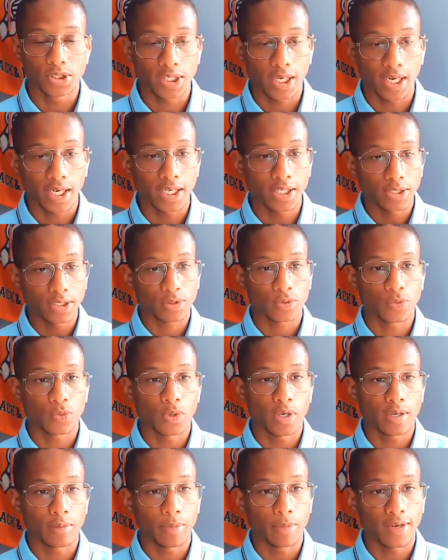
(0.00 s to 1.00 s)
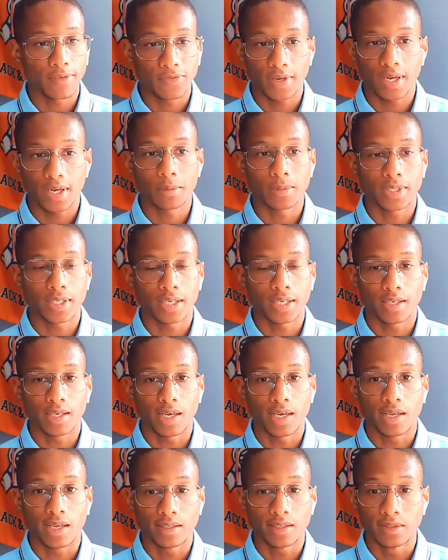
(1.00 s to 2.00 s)
change what my family
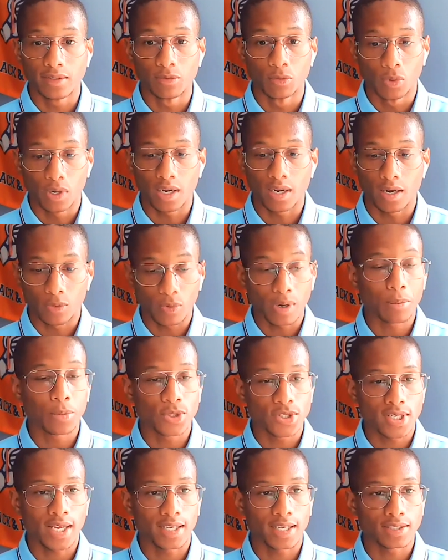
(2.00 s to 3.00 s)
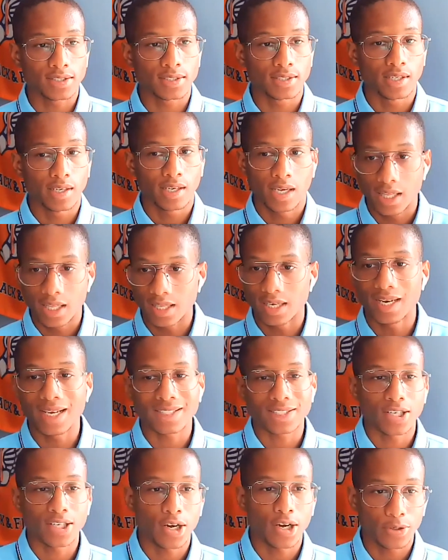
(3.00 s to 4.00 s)
represents in the
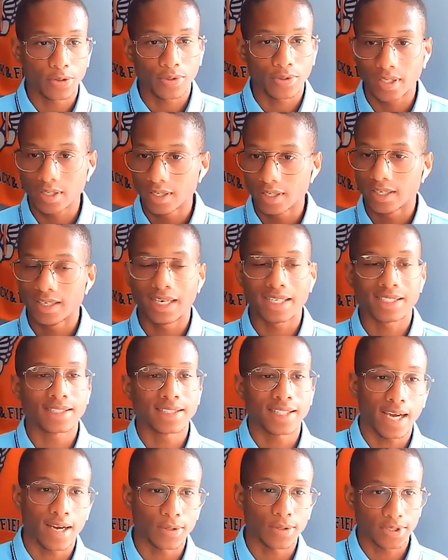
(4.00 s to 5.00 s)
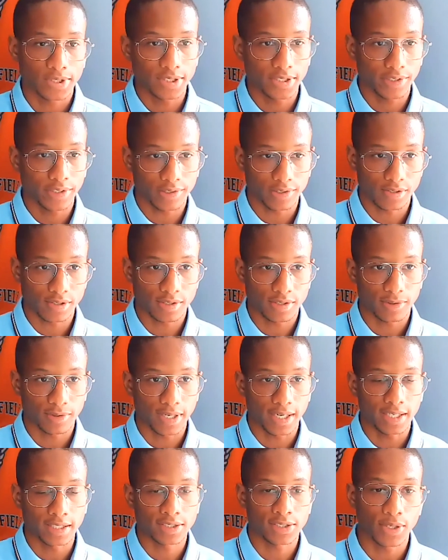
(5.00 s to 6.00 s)
next 1,000 years,
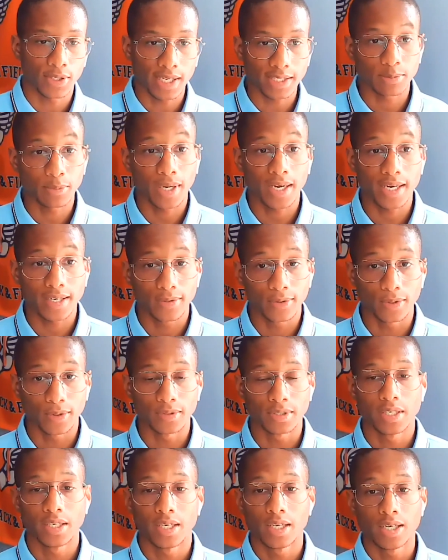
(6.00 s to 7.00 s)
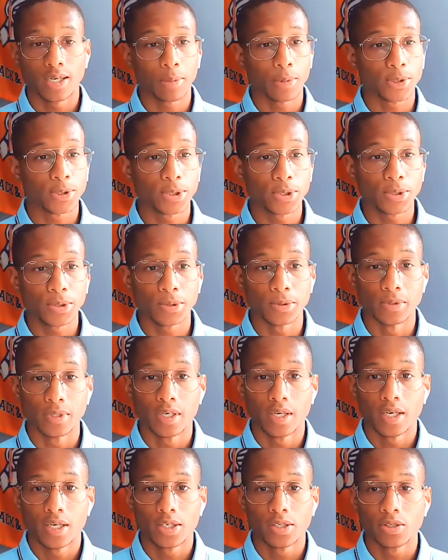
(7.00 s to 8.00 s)
right? So that's my goal. Number two,
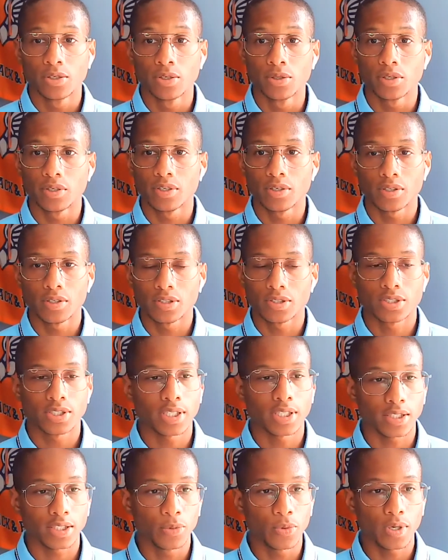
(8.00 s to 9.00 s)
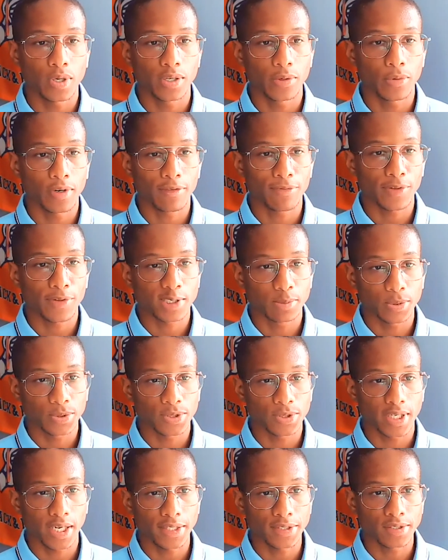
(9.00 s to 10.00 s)
you're sick. You want a flexible
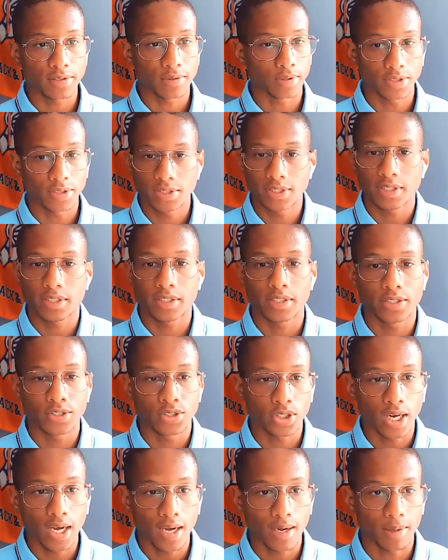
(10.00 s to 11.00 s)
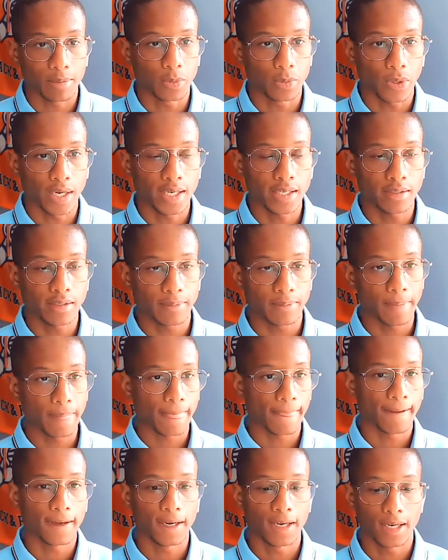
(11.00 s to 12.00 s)
schedule. You're sick of your job, right?
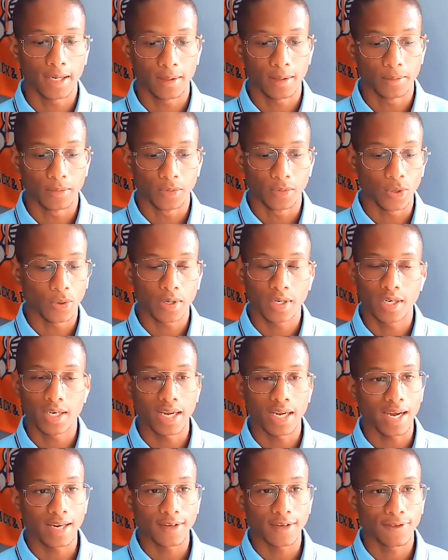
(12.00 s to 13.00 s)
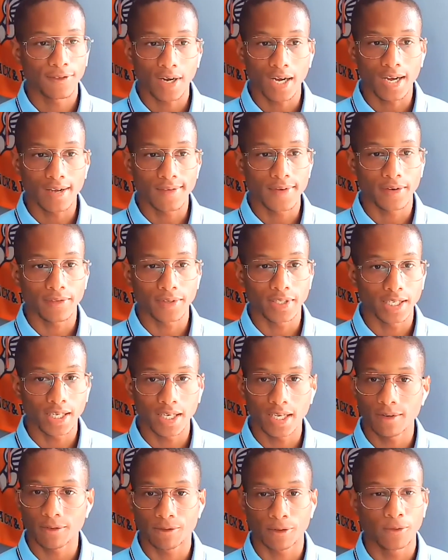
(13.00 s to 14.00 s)
Going 9 to 5 every
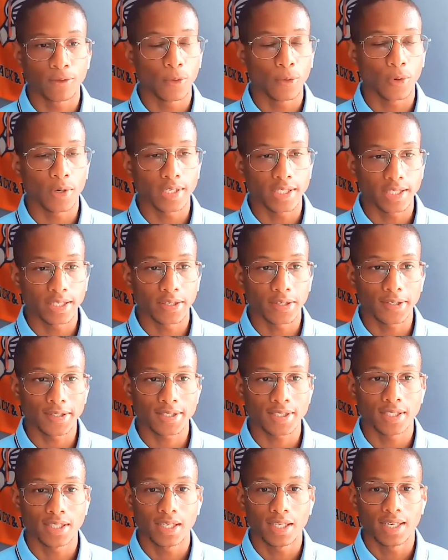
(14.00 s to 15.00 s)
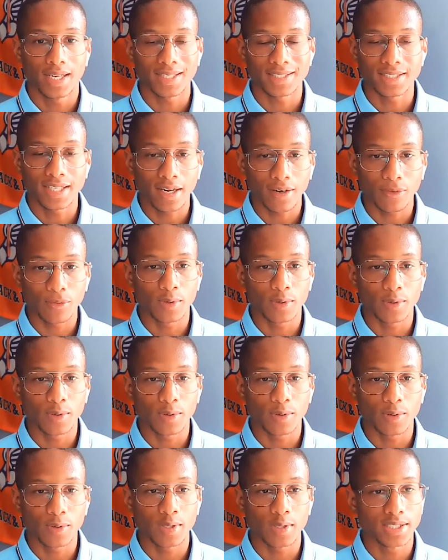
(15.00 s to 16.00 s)
day for 40 years. That's not a
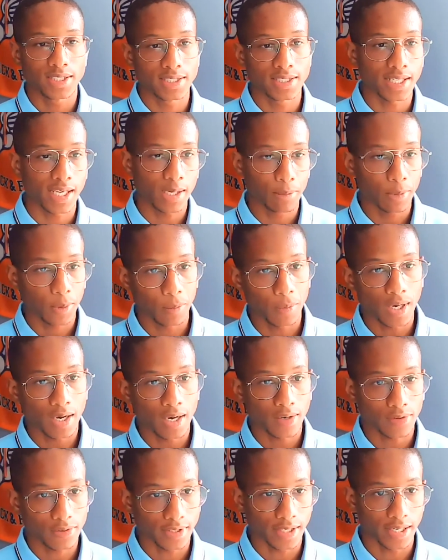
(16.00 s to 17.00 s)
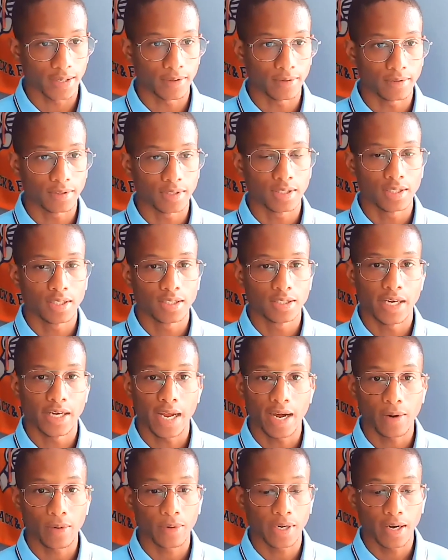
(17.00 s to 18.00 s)
really sustainable model now.
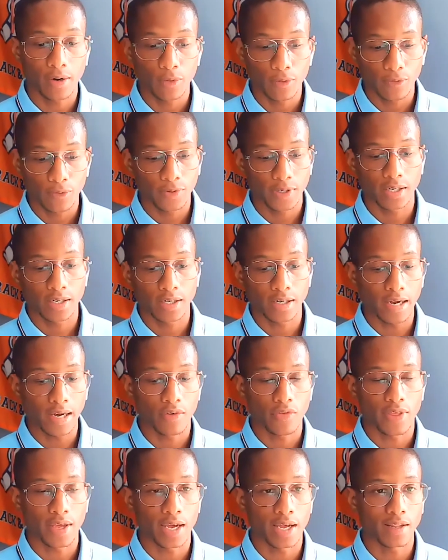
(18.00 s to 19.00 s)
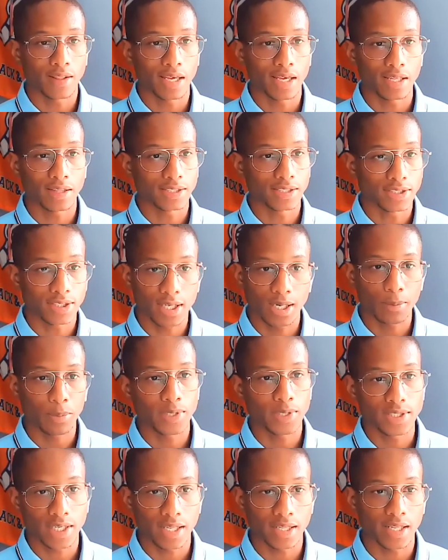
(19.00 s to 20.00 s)
Now we're figuring out that these
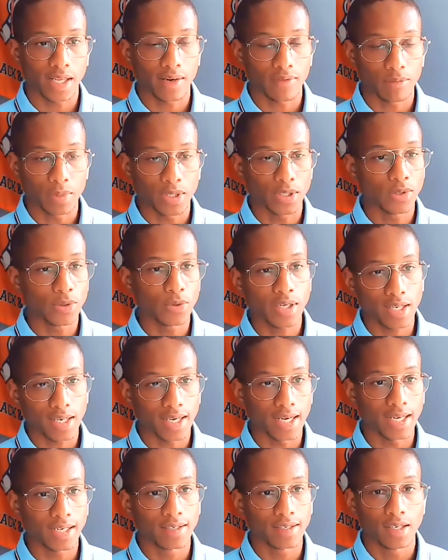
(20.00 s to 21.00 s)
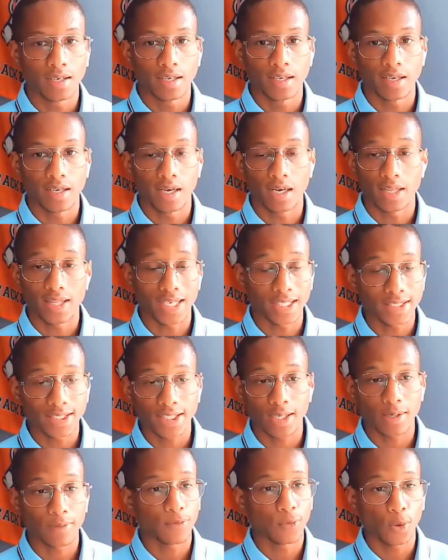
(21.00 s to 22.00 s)
companies that have been doing that
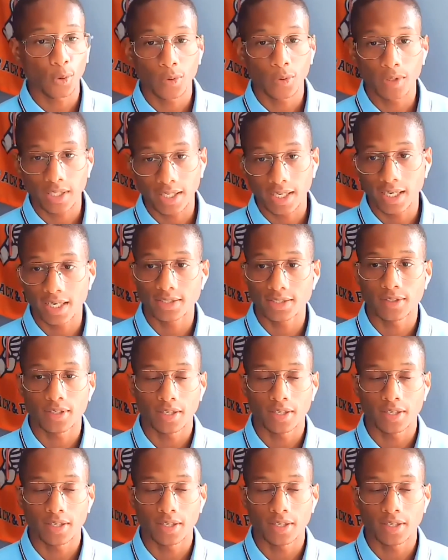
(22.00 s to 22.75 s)
set up 401ks